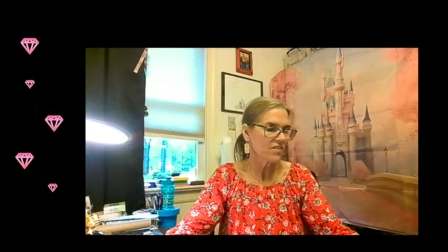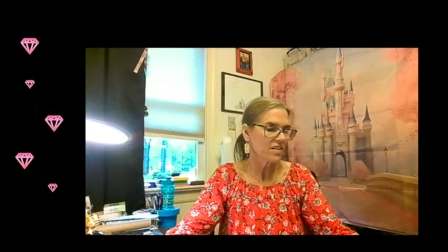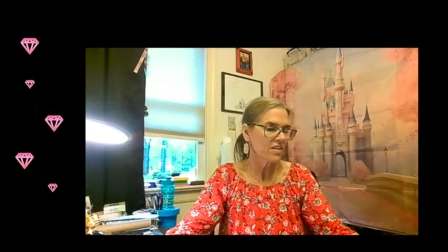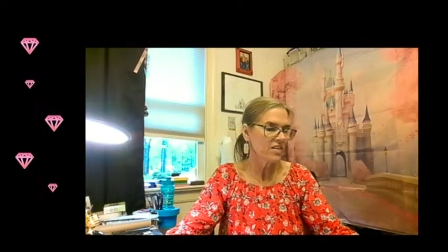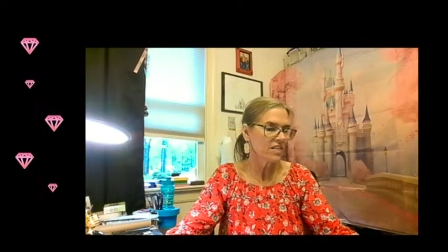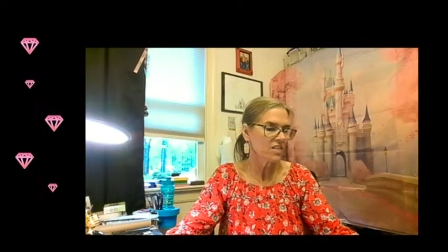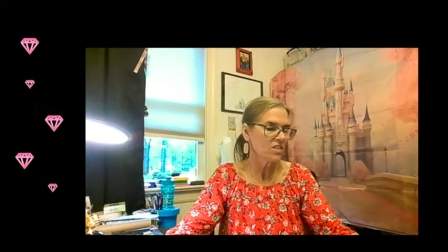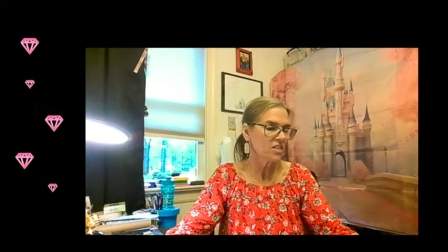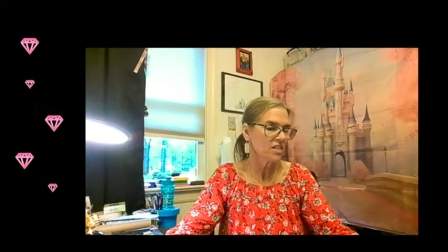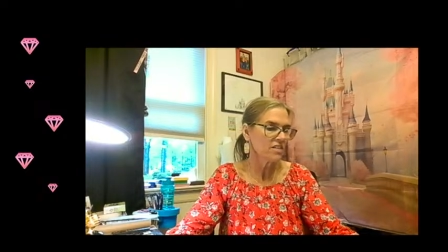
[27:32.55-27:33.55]
Very
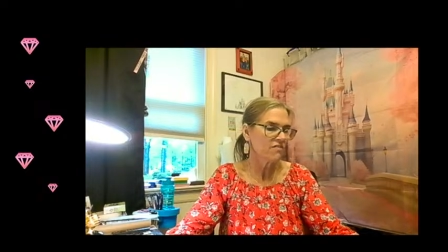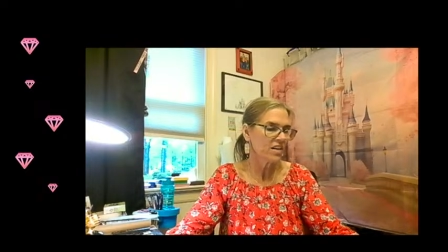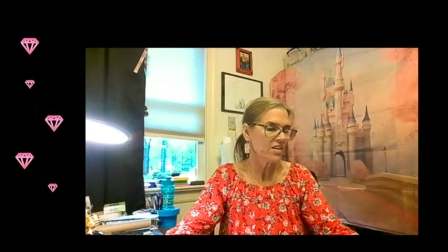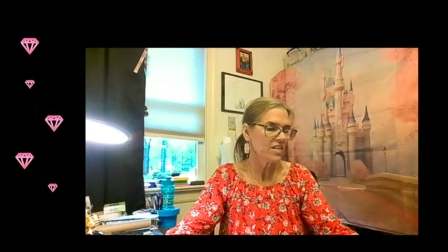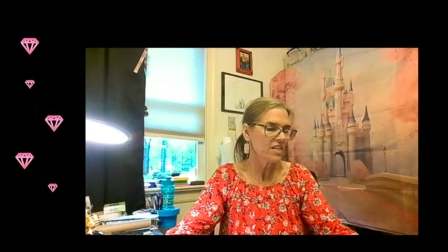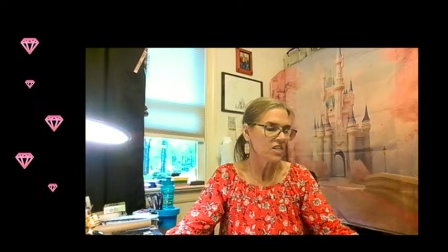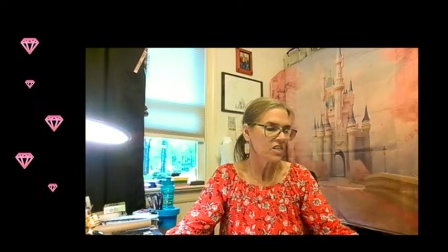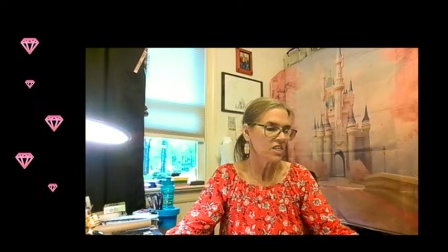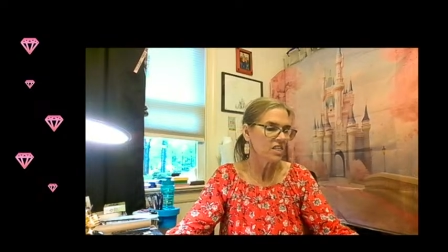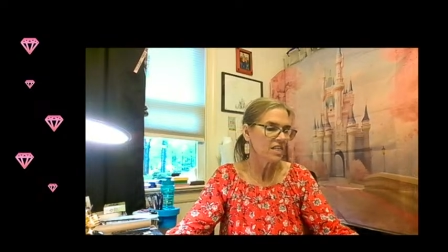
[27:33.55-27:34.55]
good, very
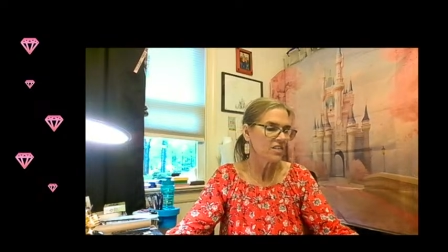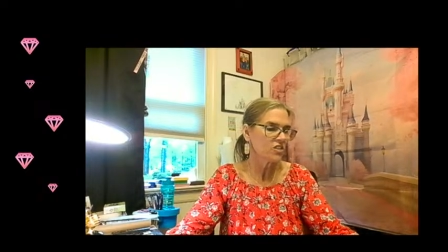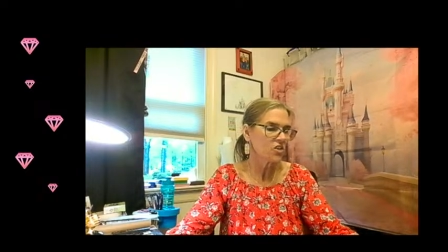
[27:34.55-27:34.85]
good.